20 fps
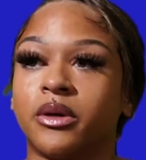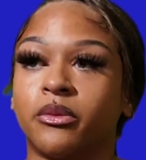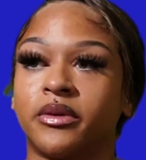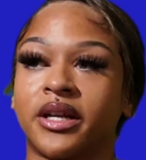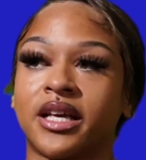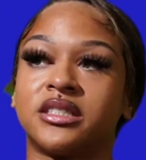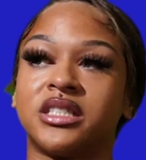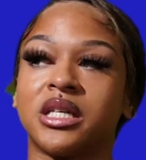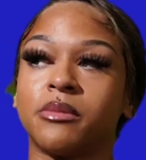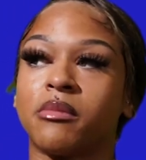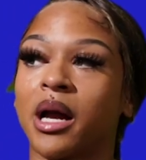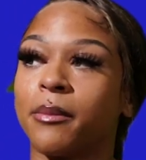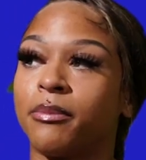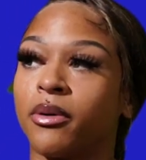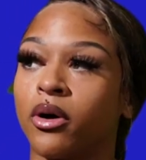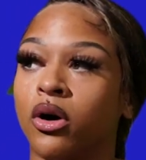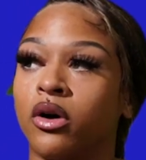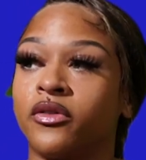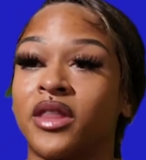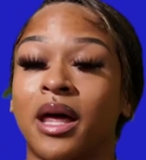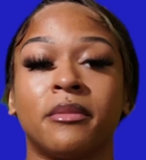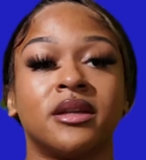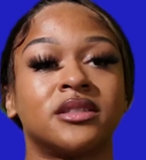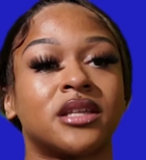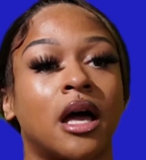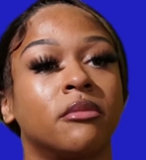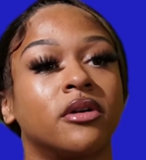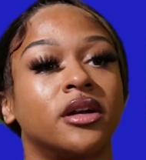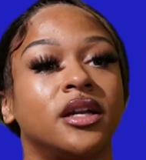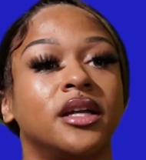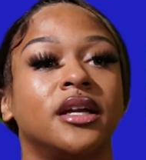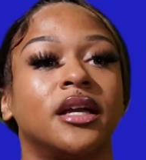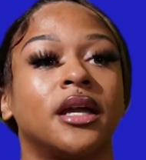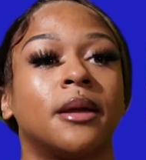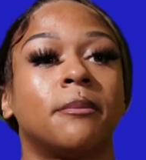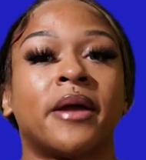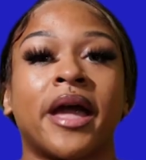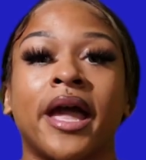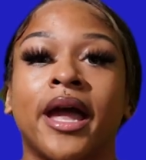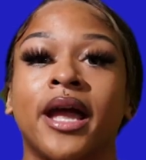When they see my pole, that means I'm gonna
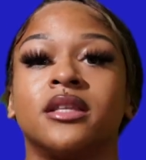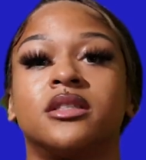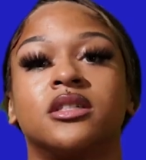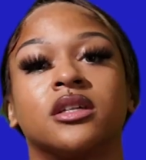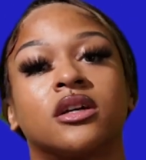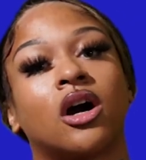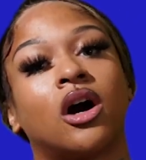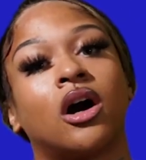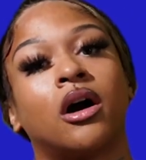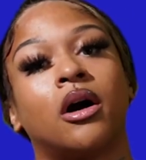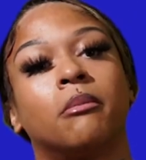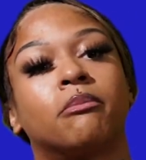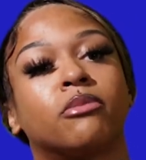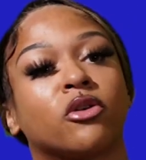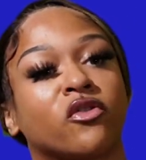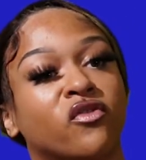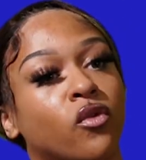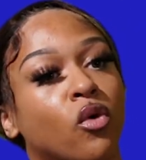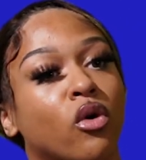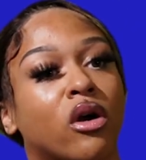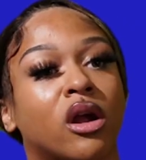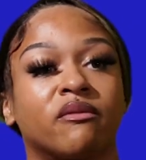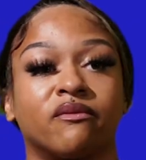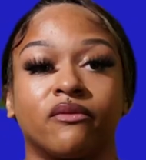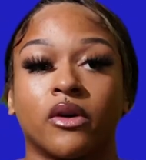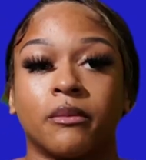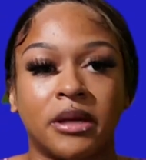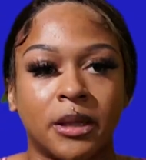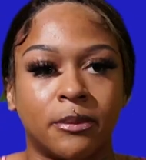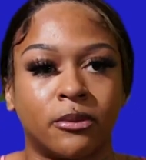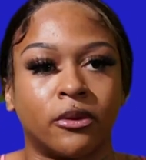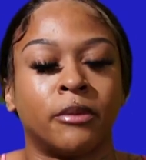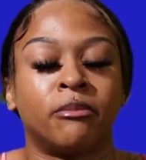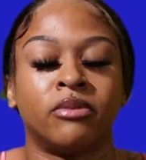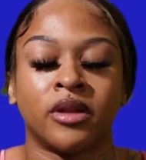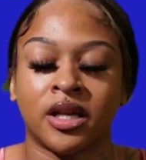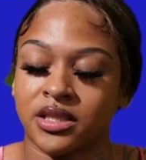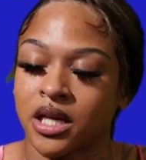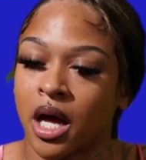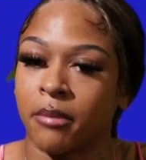get paid to come perform for people, and
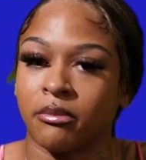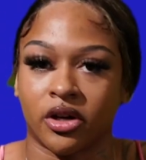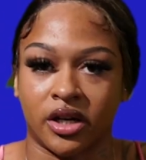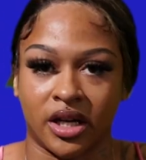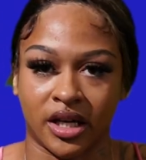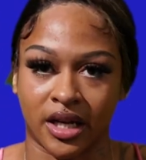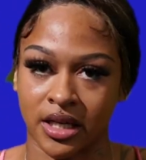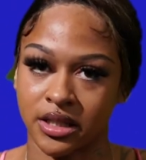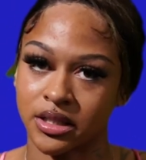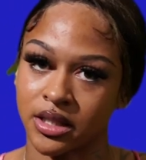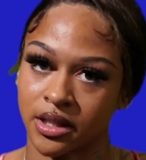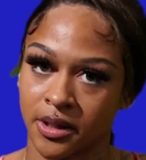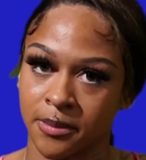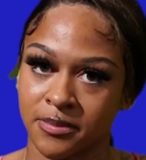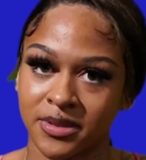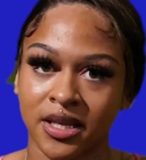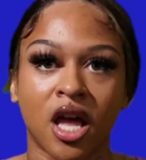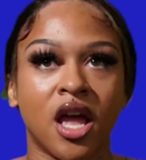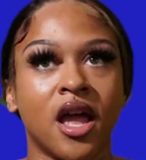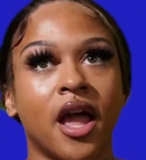plus I'm gonna get tips.